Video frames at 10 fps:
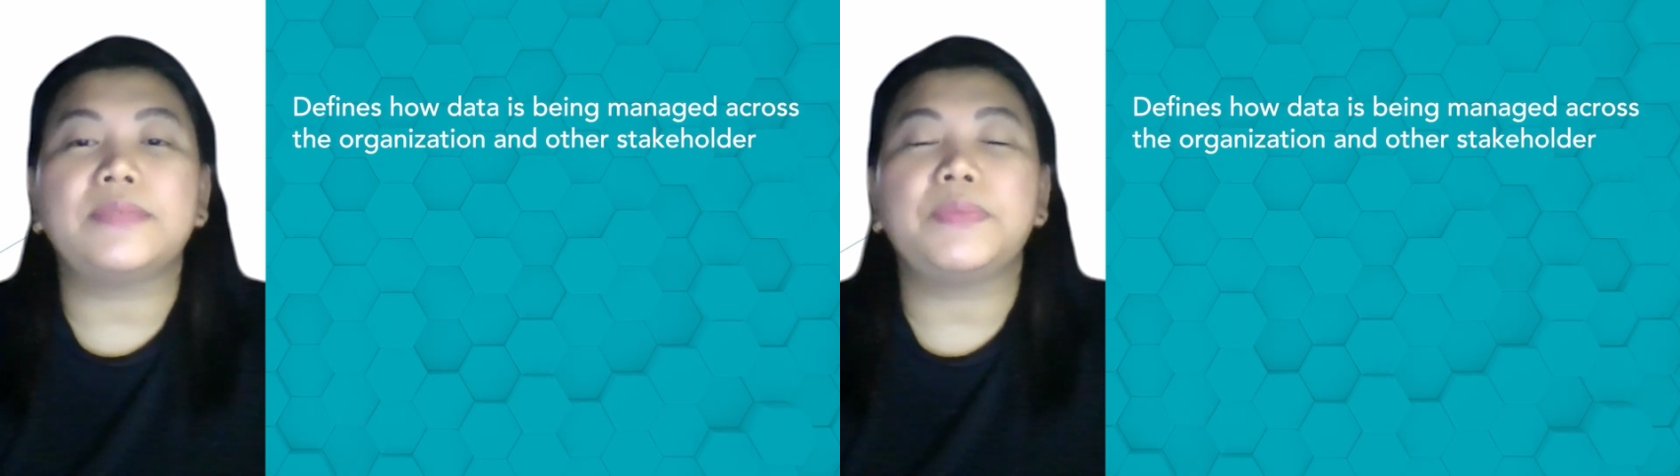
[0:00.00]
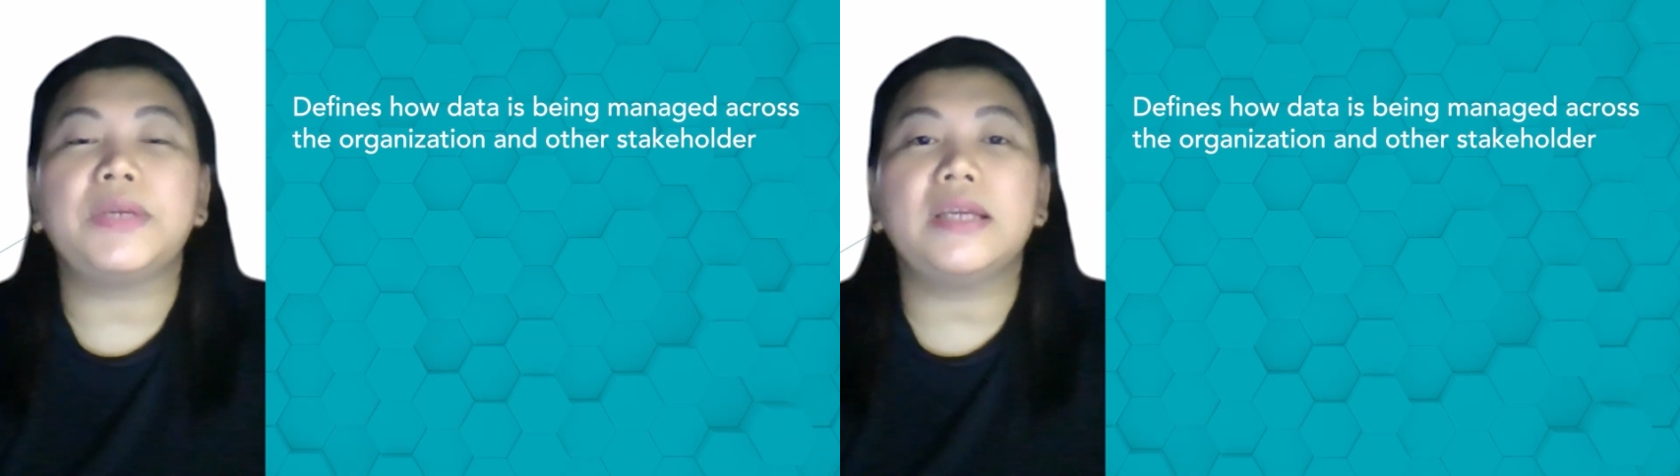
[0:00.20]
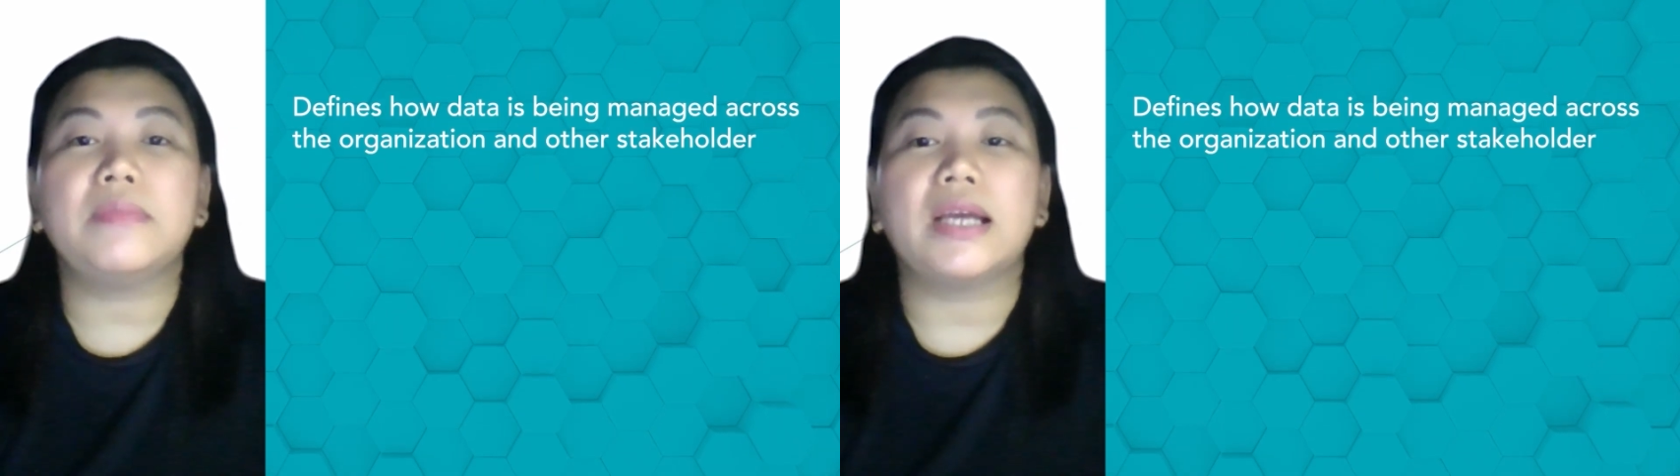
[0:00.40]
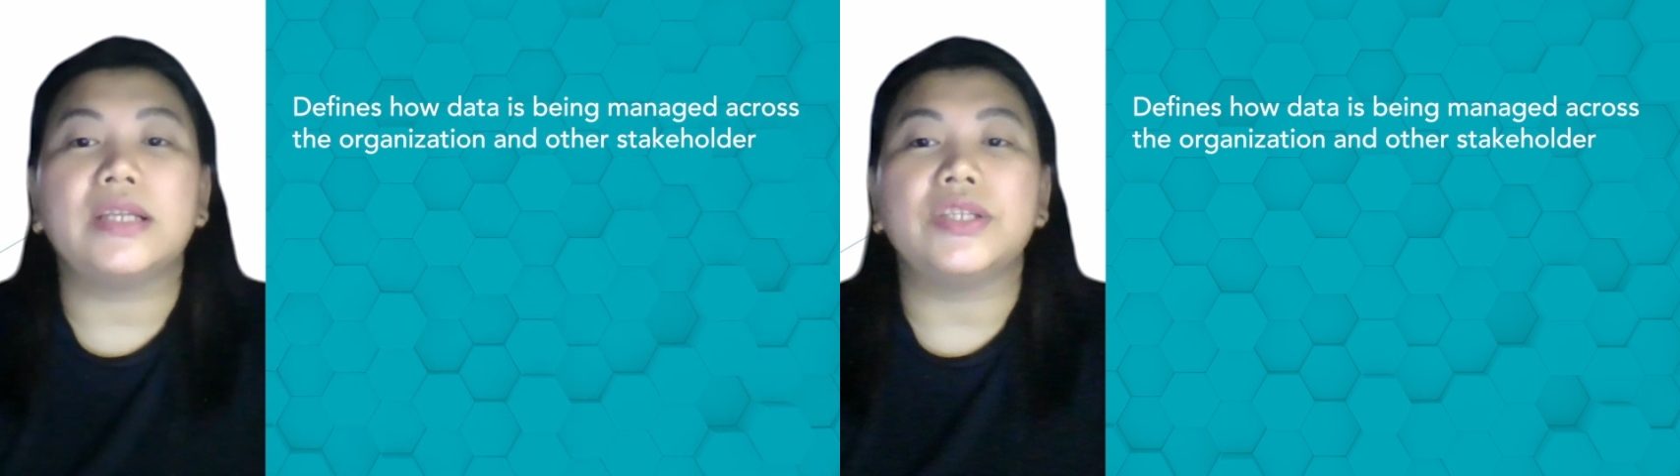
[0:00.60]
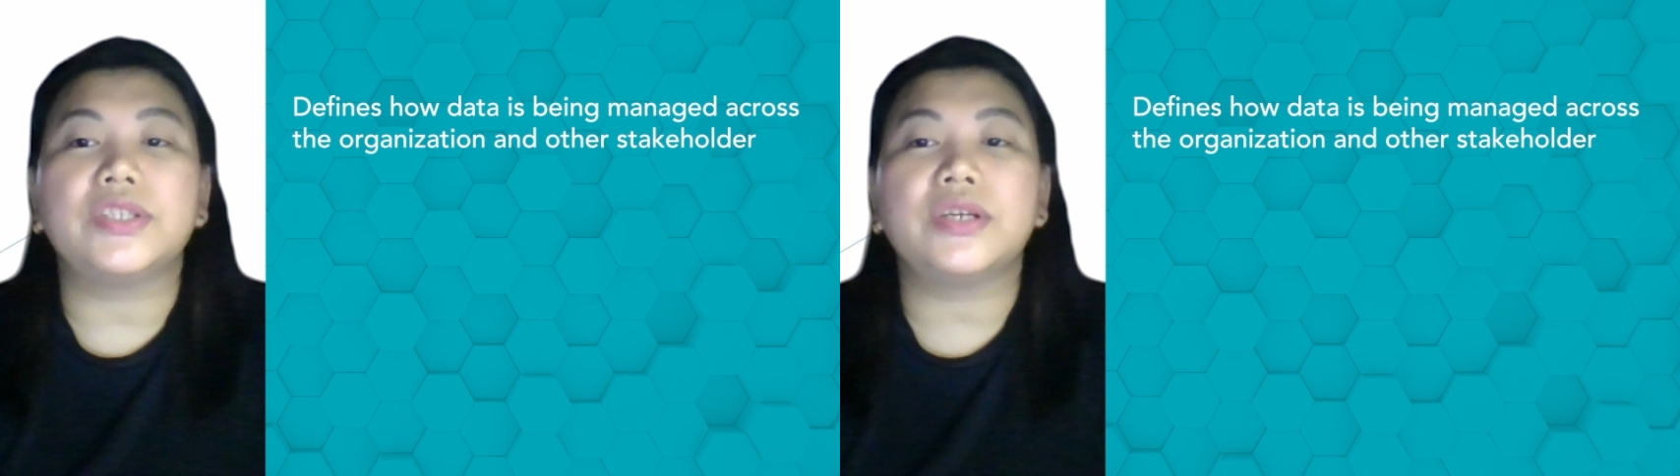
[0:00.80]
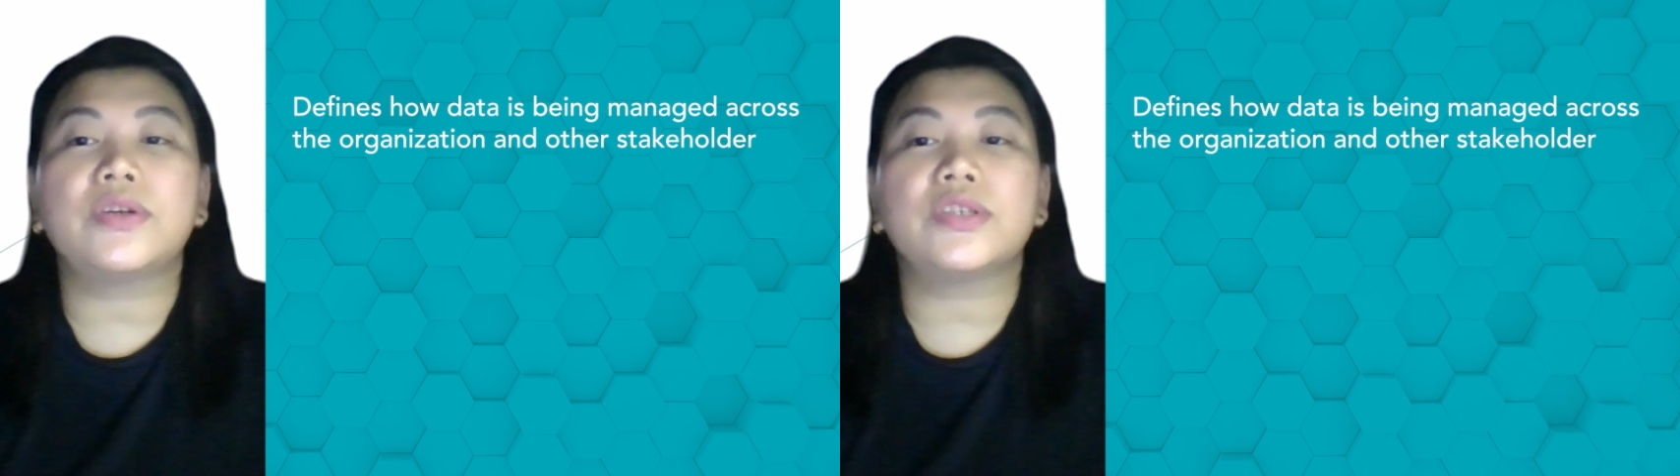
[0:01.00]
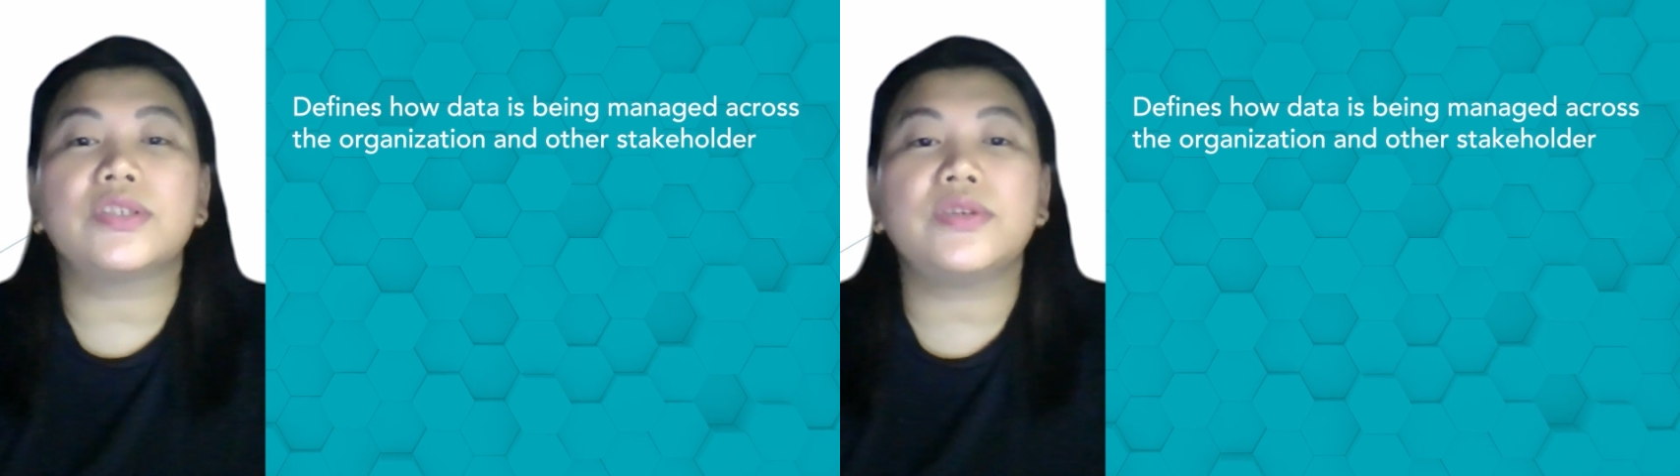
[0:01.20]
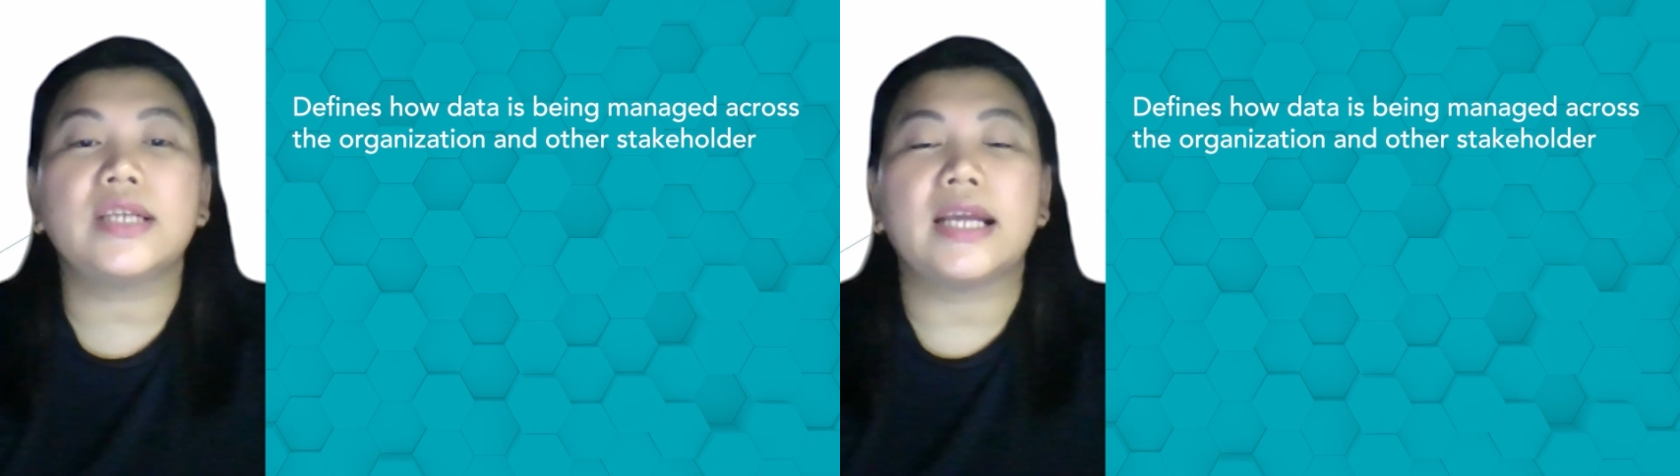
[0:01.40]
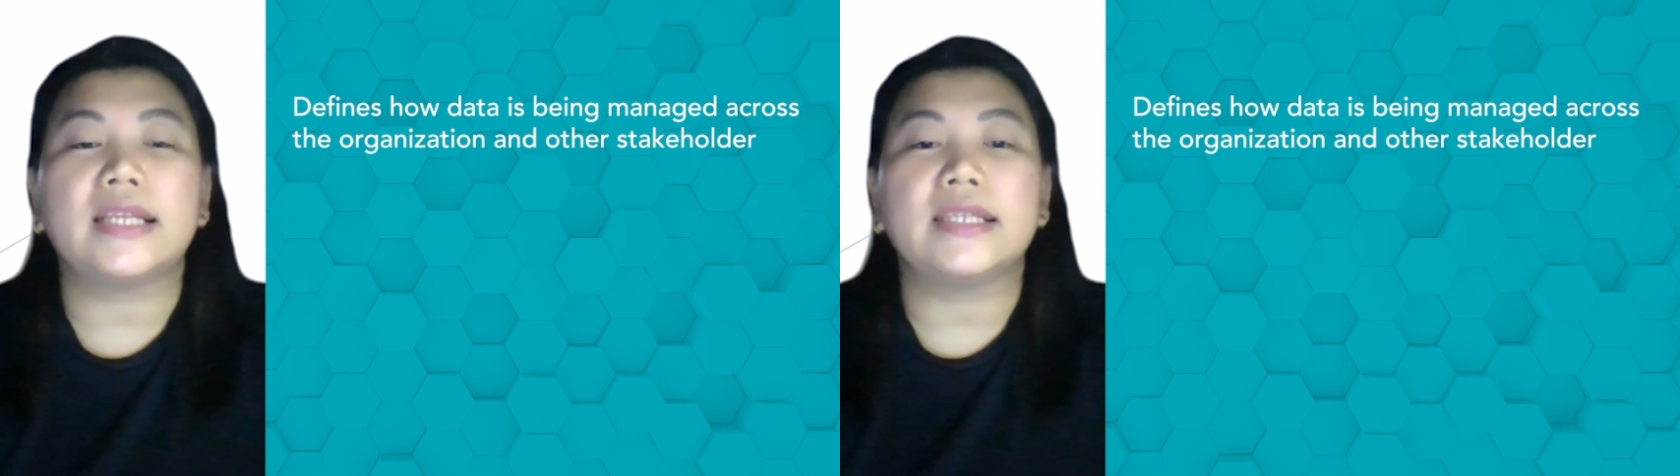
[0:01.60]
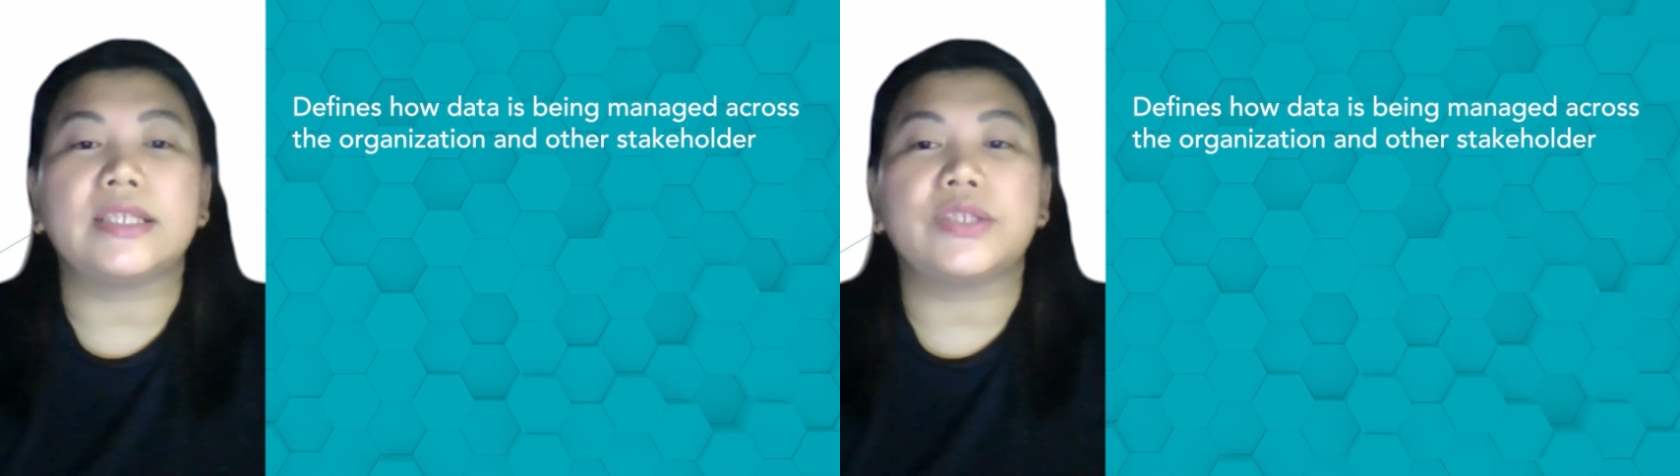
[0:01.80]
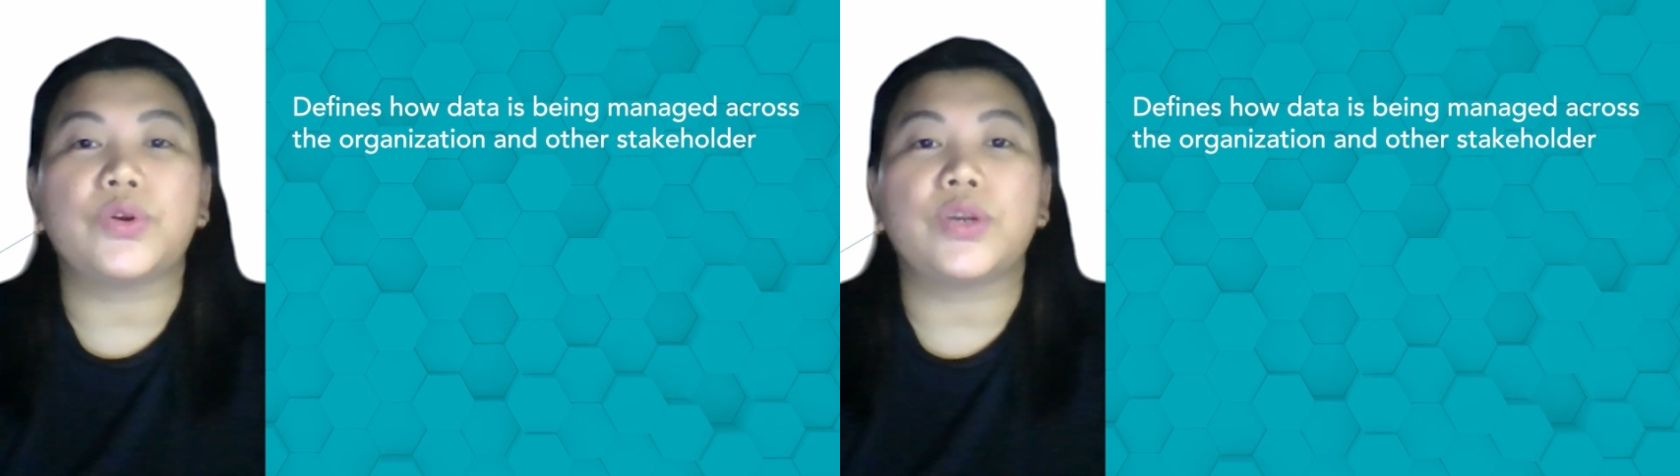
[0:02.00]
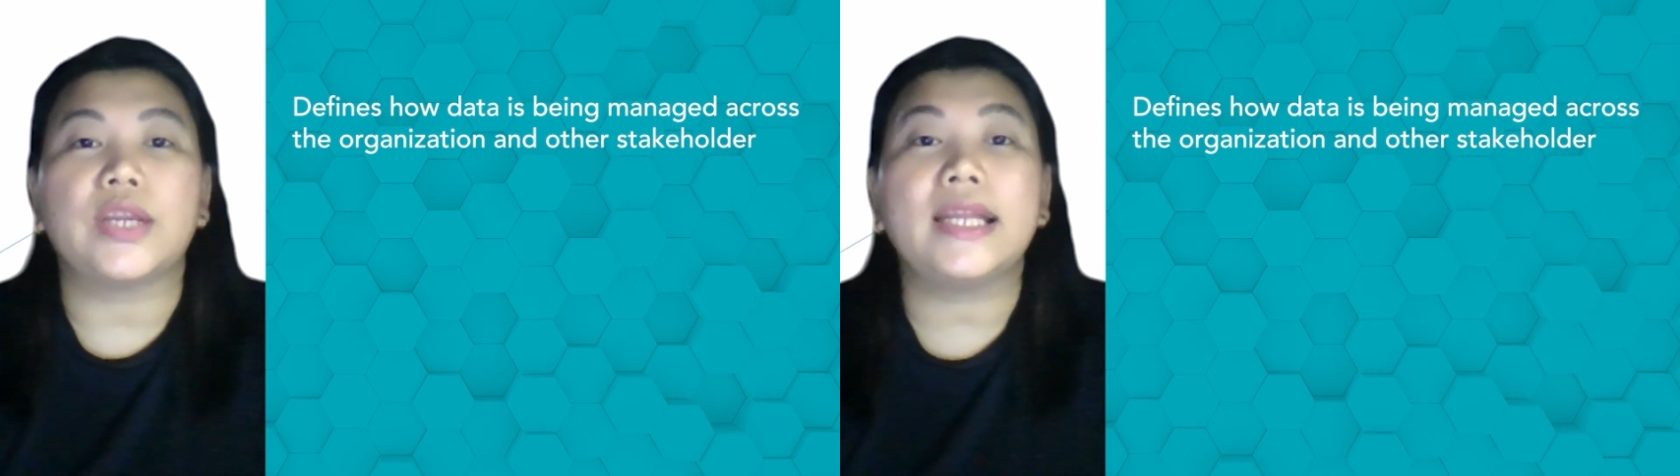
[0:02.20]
is being managed across the organization